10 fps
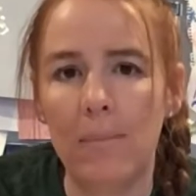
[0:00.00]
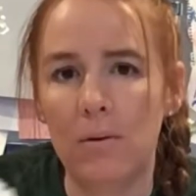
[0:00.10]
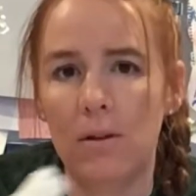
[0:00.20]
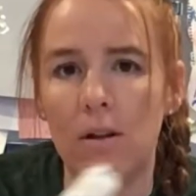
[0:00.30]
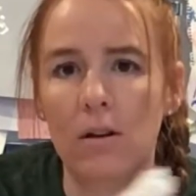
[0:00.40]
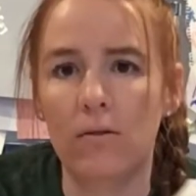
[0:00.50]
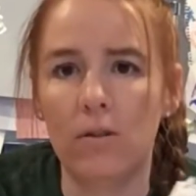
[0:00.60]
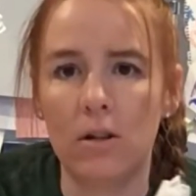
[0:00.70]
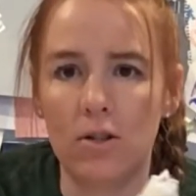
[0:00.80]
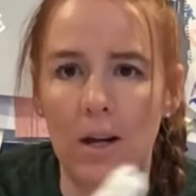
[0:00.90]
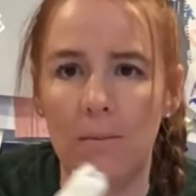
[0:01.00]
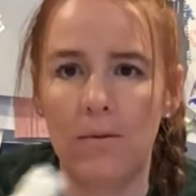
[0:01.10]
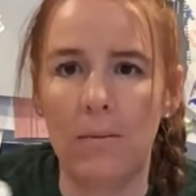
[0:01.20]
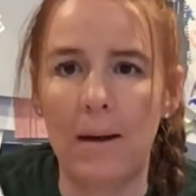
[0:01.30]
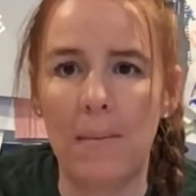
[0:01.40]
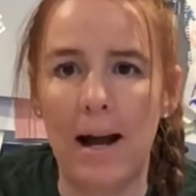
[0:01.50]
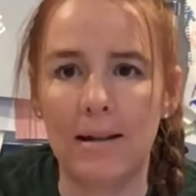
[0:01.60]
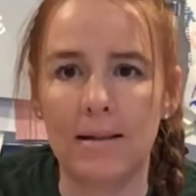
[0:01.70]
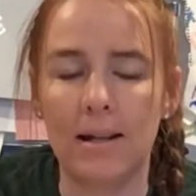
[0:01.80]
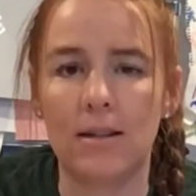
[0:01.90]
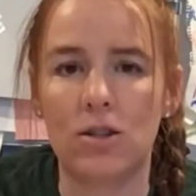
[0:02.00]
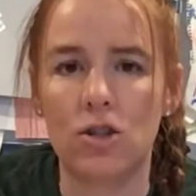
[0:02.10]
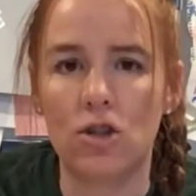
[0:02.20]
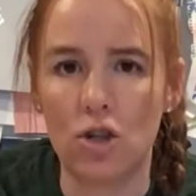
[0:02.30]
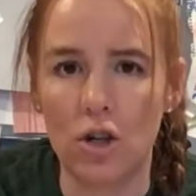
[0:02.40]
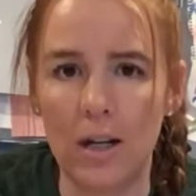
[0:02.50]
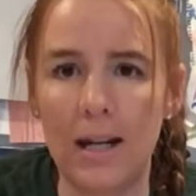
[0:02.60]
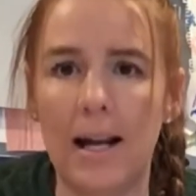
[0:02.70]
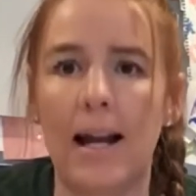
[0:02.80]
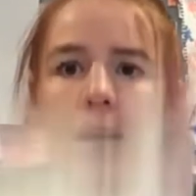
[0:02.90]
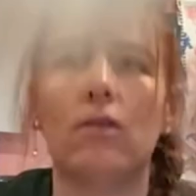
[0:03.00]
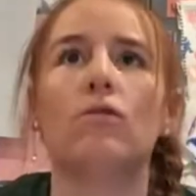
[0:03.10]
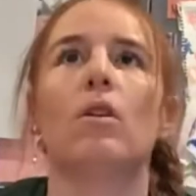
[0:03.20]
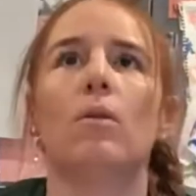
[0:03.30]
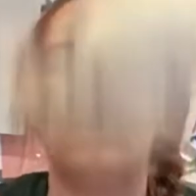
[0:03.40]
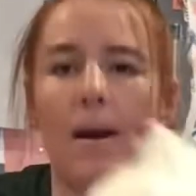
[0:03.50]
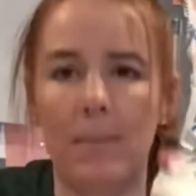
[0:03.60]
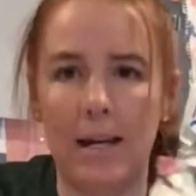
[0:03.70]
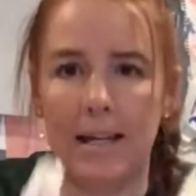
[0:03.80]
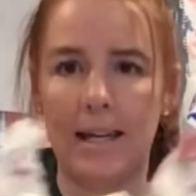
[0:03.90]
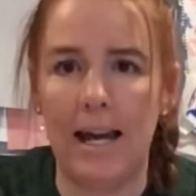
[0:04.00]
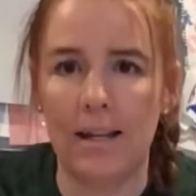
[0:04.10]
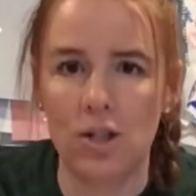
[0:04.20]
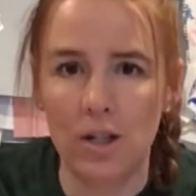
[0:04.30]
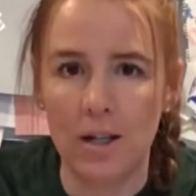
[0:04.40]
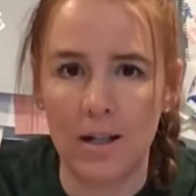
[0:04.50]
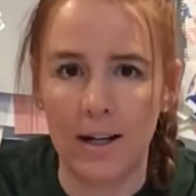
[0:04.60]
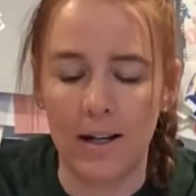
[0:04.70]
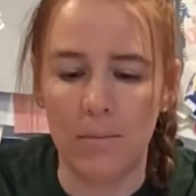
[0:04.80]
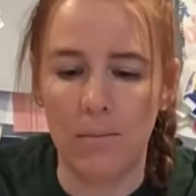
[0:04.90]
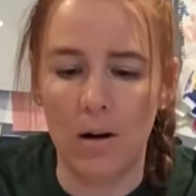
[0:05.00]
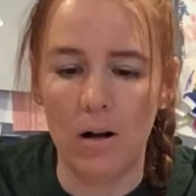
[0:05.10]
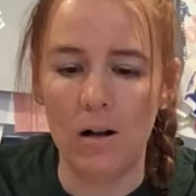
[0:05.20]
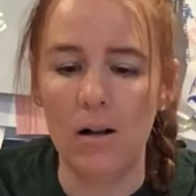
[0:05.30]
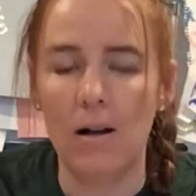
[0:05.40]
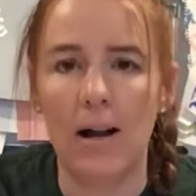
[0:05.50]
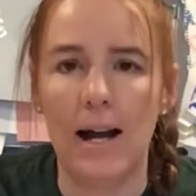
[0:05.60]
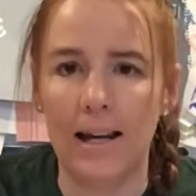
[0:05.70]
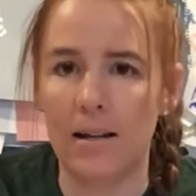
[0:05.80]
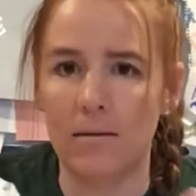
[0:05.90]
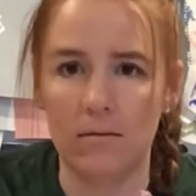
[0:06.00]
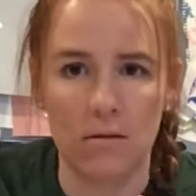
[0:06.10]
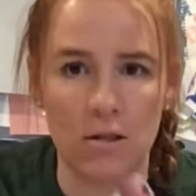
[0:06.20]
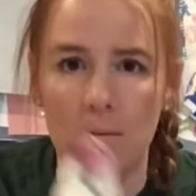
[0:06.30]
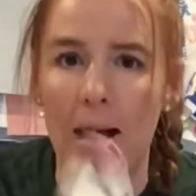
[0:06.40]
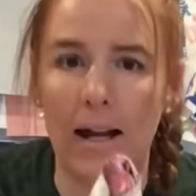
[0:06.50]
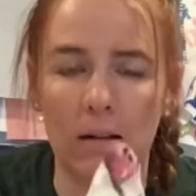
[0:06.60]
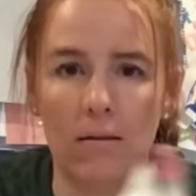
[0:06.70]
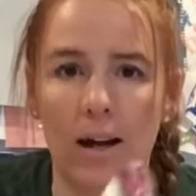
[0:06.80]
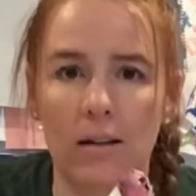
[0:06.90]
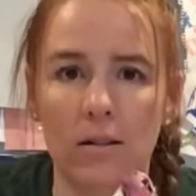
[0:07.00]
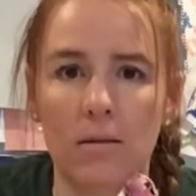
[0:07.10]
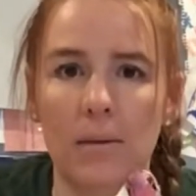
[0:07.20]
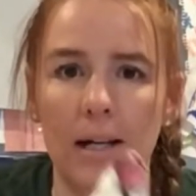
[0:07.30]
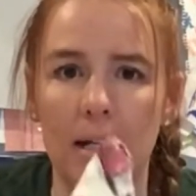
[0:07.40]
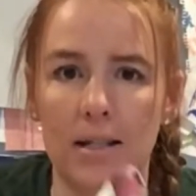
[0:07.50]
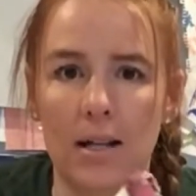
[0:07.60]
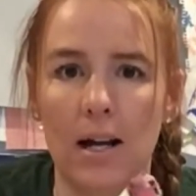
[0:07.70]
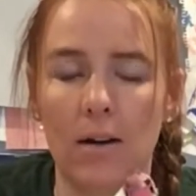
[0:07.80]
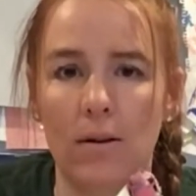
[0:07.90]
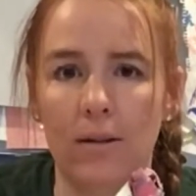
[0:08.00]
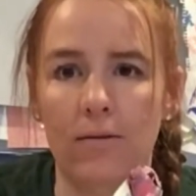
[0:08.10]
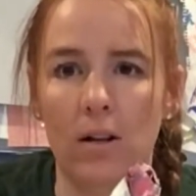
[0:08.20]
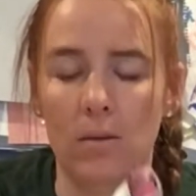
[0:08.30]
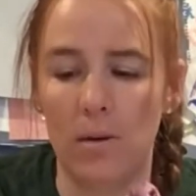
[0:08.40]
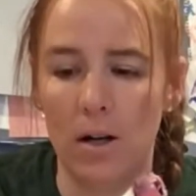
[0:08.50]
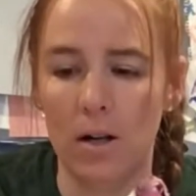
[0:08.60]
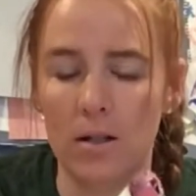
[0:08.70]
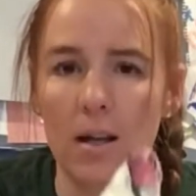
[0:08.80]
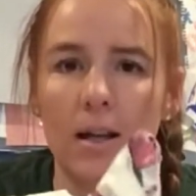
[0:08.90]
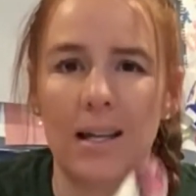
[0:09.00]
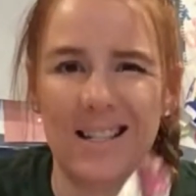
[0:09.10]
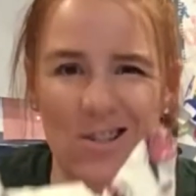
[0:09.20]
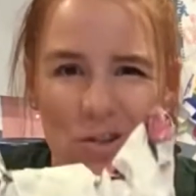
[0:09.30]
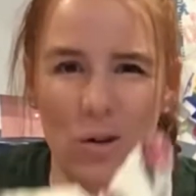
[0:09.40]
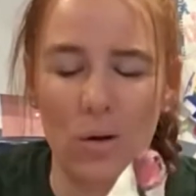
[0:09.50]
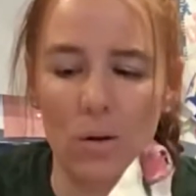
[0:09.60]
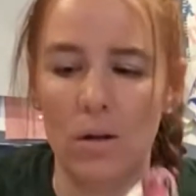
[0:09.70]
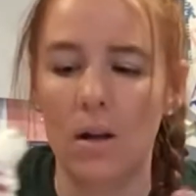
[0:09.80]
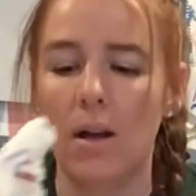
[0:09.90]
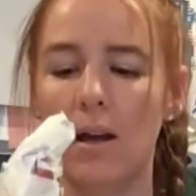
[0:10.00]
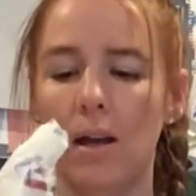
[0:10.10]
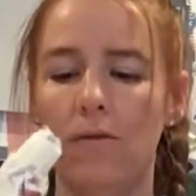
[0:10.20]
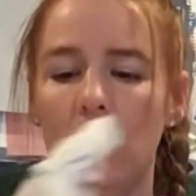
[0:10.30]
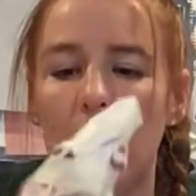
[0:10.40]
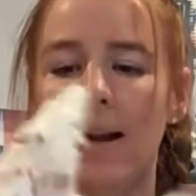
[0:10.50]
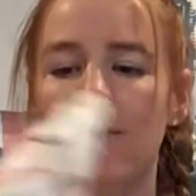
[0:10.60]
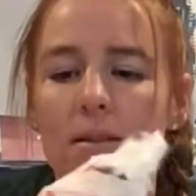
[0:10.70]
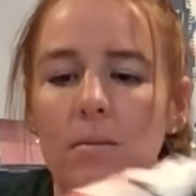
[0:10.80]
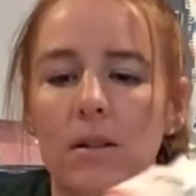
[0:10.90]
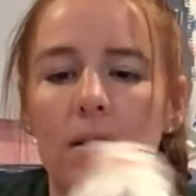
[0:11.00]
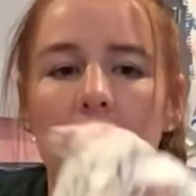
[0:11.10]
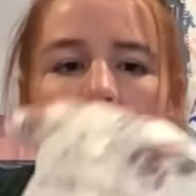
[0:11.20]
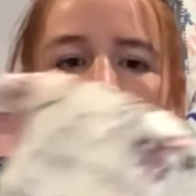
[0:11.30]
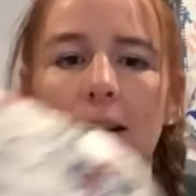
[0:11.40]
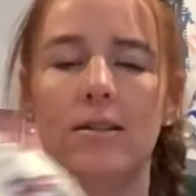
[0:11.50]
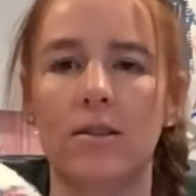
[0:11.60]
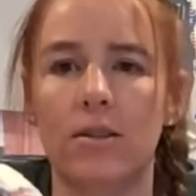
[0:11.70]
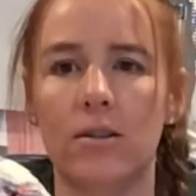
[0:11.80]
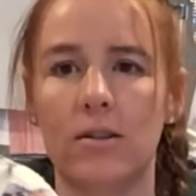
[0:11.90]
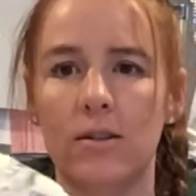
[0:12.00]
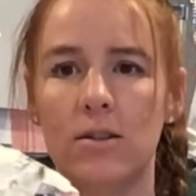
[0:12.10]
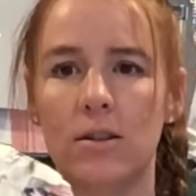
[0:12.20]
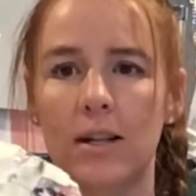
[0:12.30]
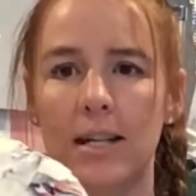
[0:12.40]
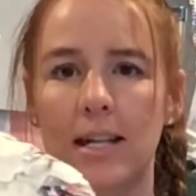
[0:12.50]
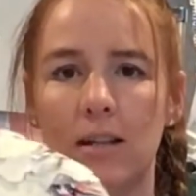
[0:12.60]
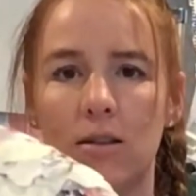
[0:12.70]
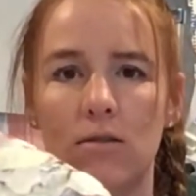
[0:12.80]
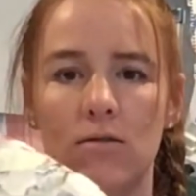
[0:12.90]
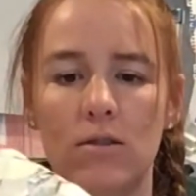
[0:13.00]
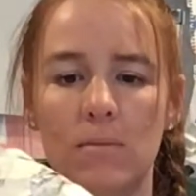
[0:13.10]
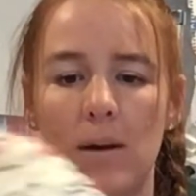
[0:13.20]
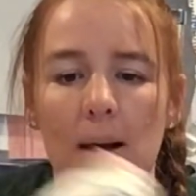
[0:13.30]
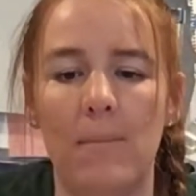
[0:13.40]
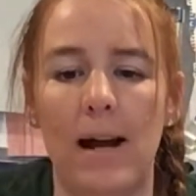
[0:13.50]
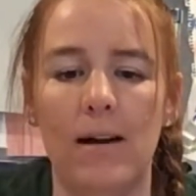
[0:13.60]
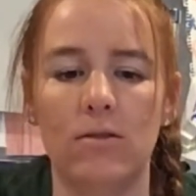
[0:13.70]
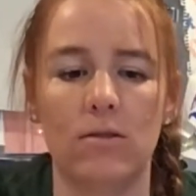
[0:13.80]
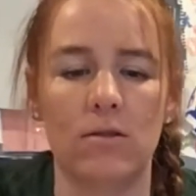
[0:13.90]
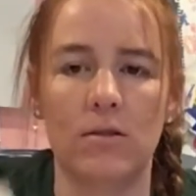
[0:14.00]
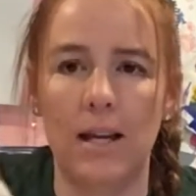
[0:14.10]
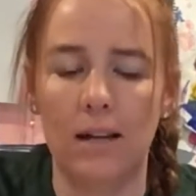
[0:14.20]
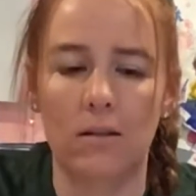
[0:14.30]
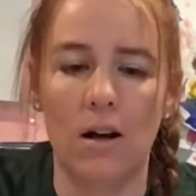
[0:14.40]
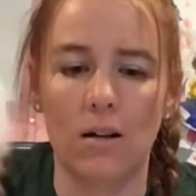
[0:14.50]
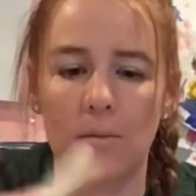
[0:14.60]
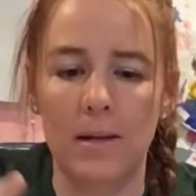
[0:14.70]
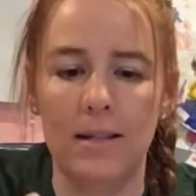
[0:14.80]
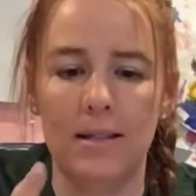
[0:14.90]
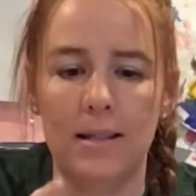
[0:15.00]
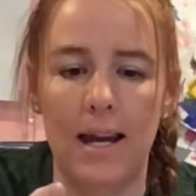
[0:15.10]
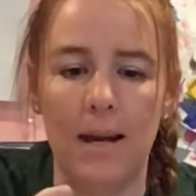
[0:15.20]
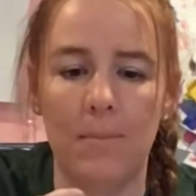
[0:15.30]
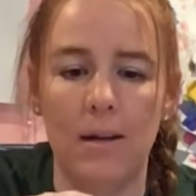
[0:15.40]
with the overall shape of my mask. It's sturdy. I can throw it up and catch it like a ball. I can smack it around a little bit and it's not going to fall apart. That's your goal. If you have some little areas that are starting to get loose to pop out, just take a longer piece of tape,